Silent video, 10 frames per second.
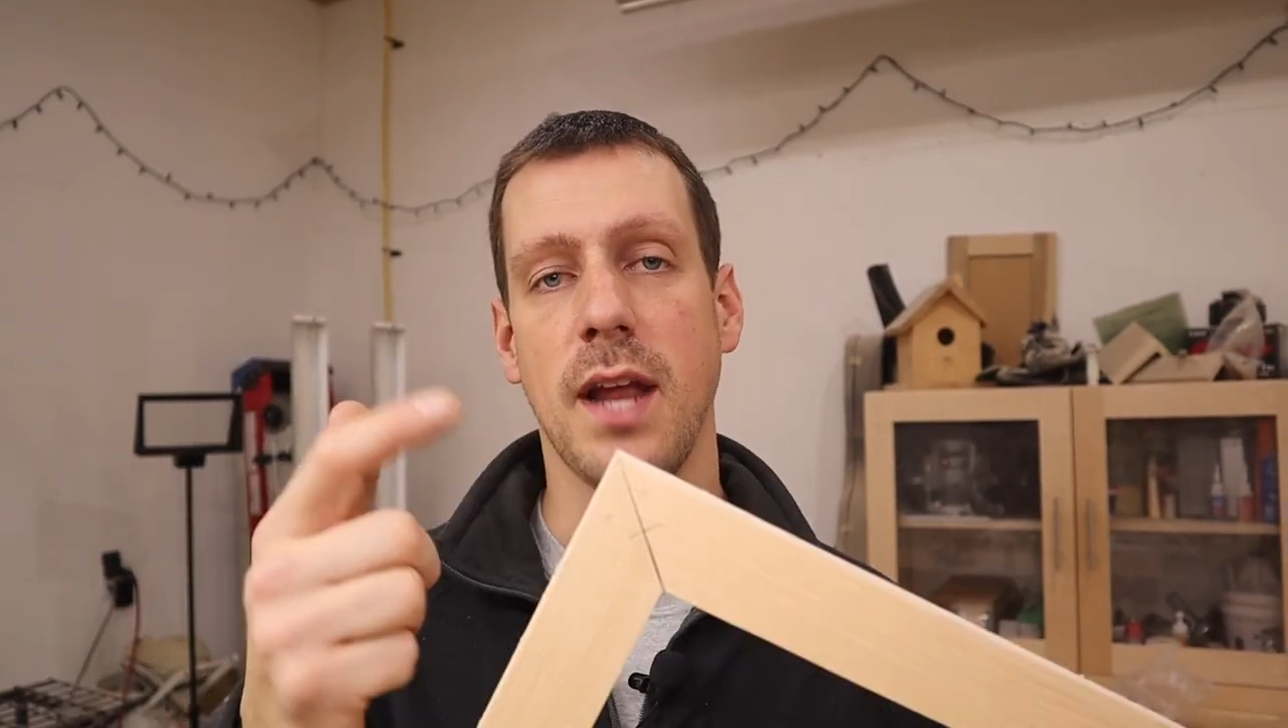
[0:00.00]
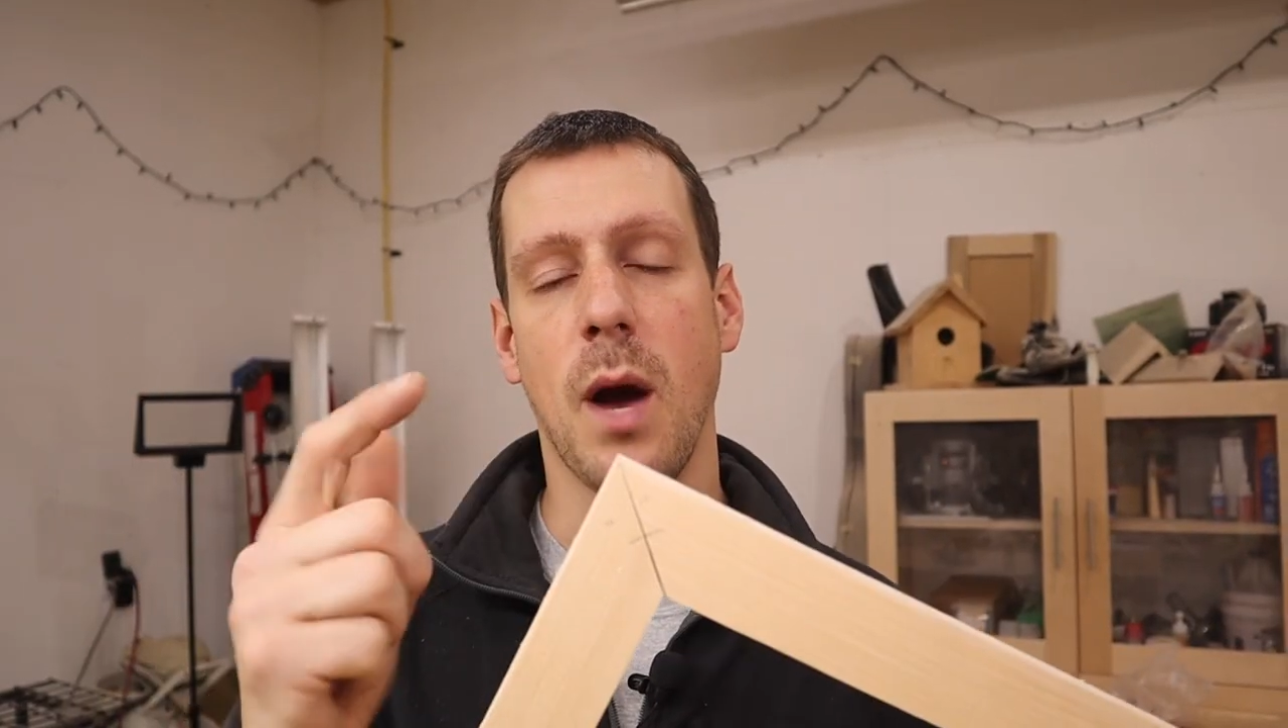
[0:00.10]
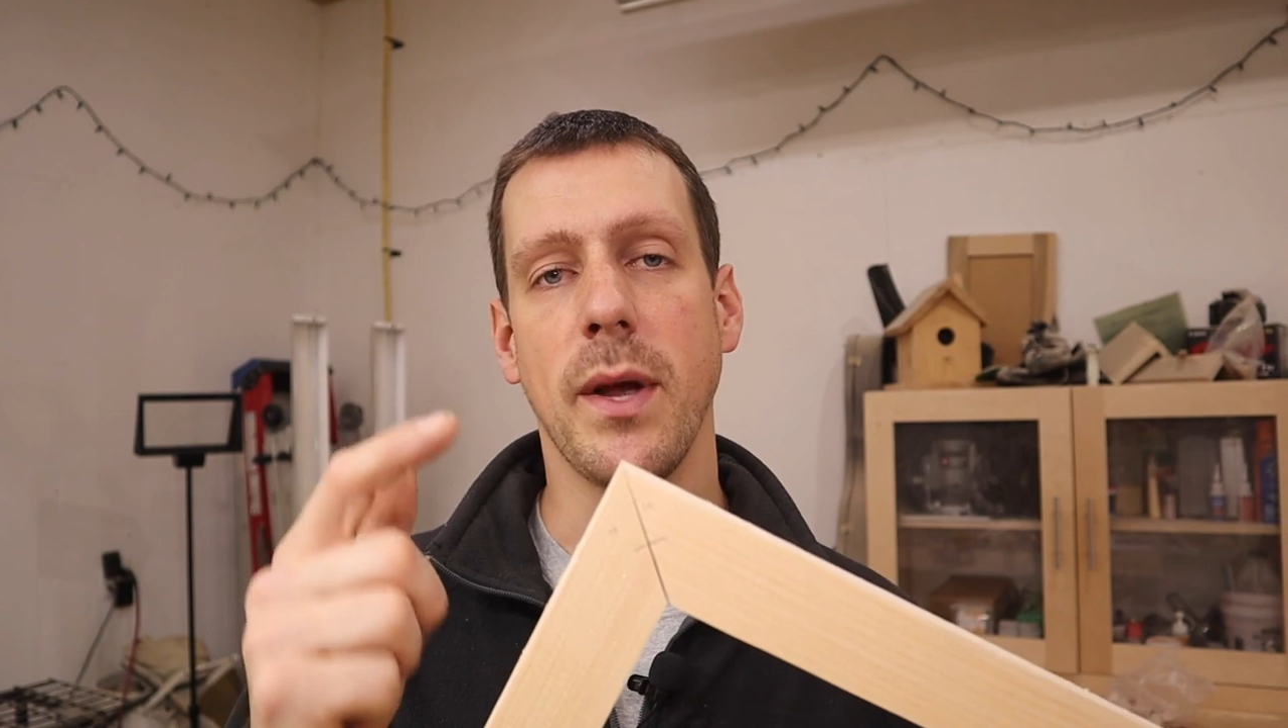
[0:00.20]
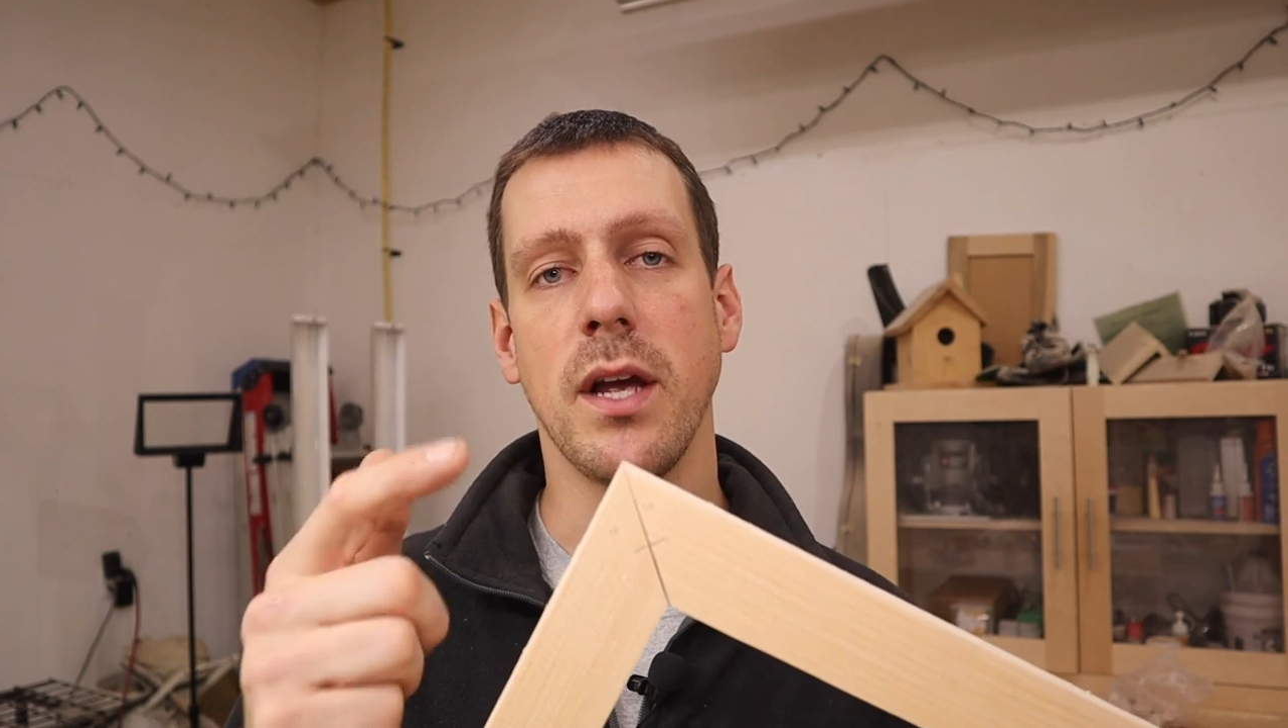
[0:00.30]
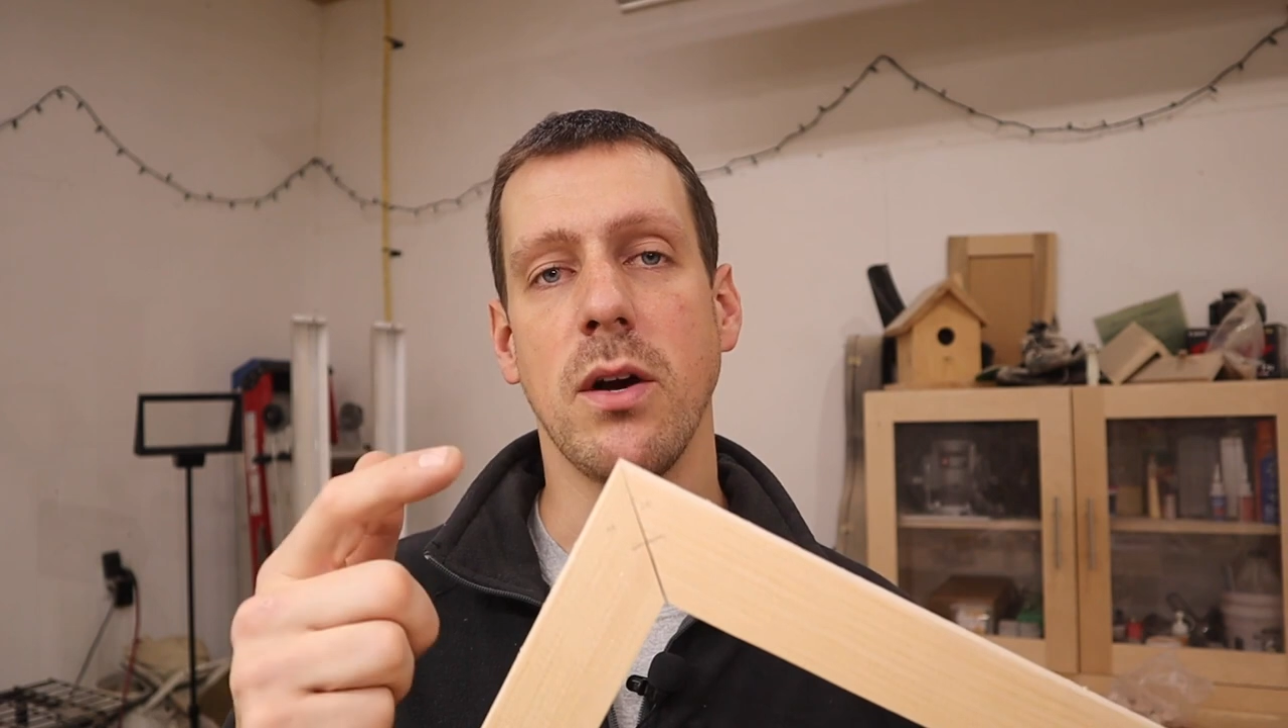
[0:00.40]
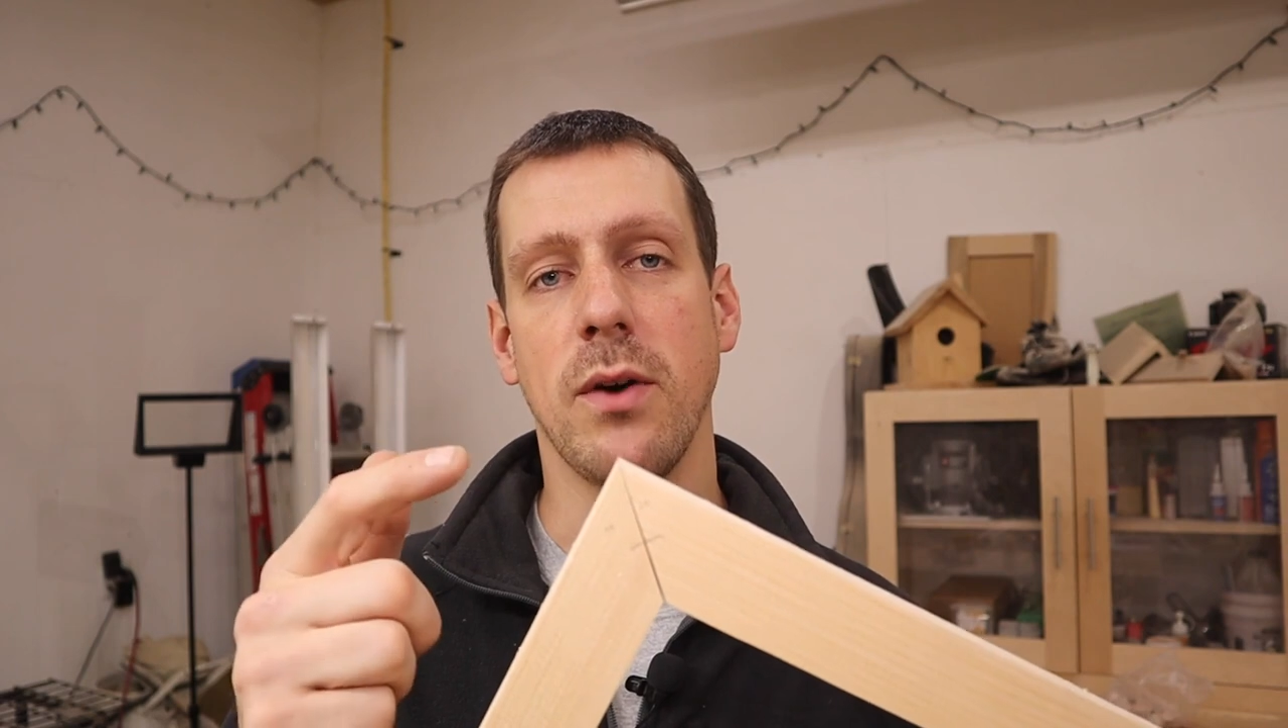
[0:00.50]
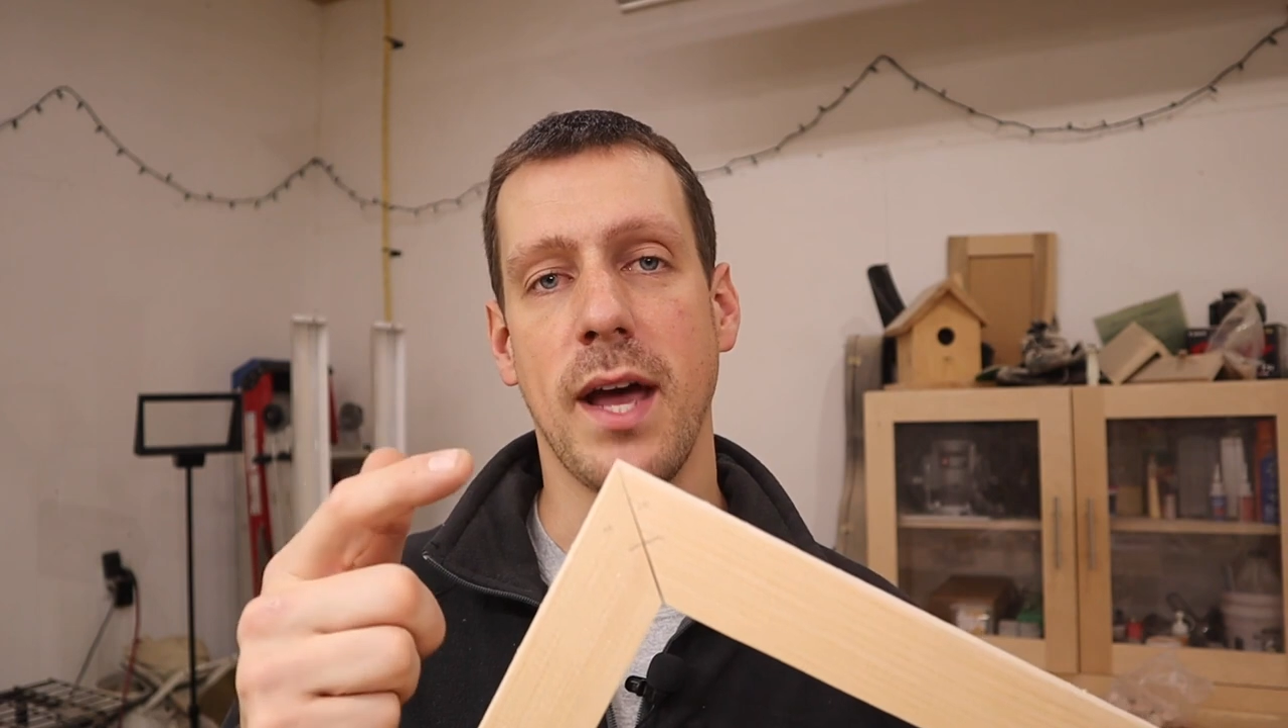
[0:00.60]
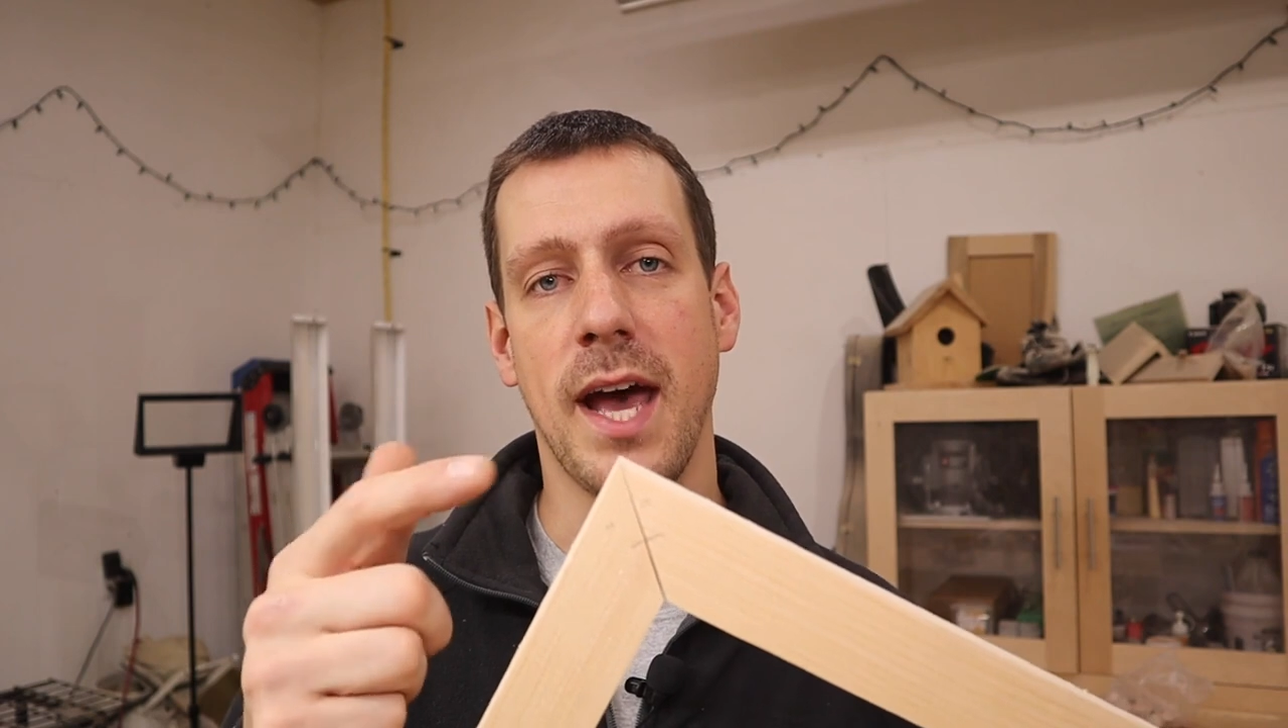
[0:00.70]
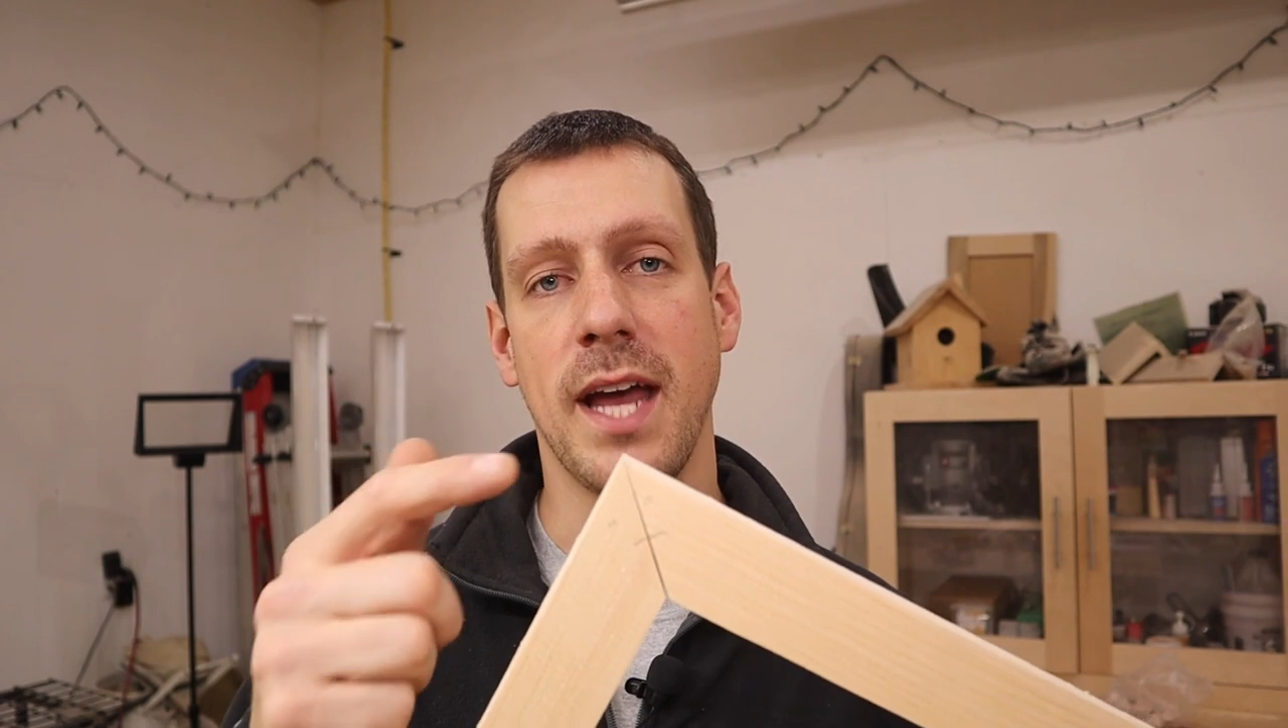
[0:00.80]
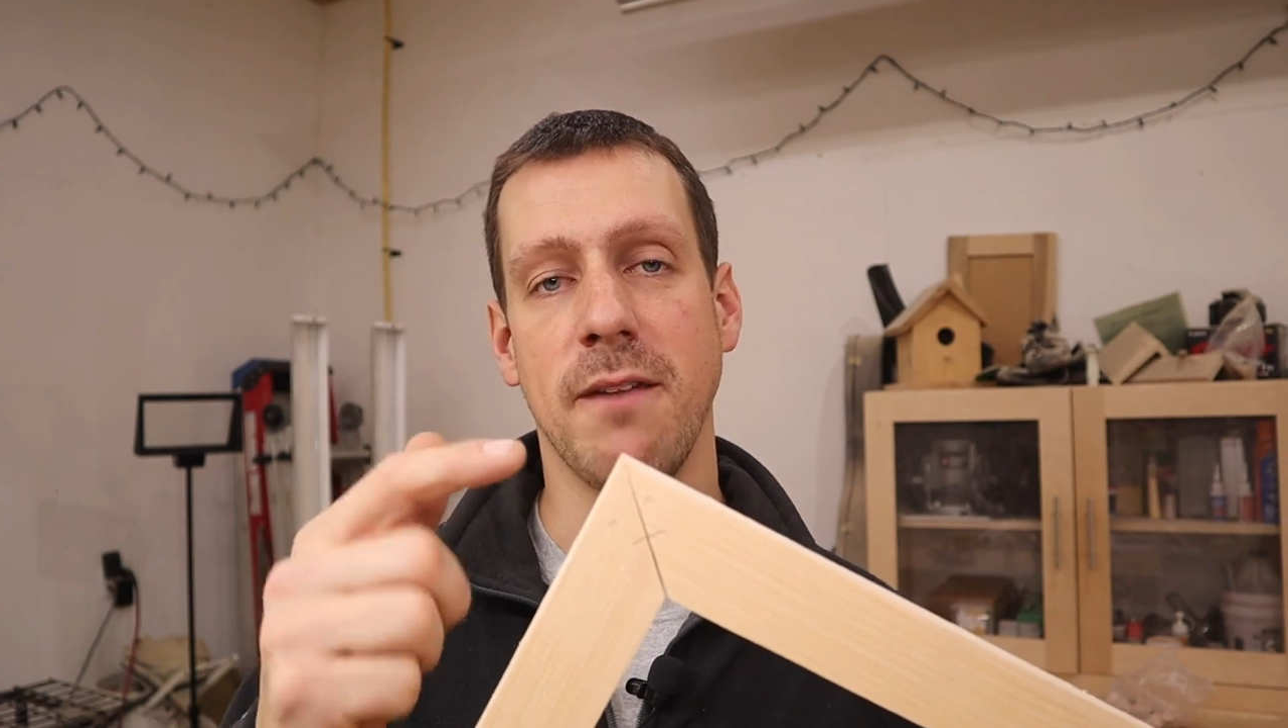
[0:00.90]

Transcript: now we can go ahead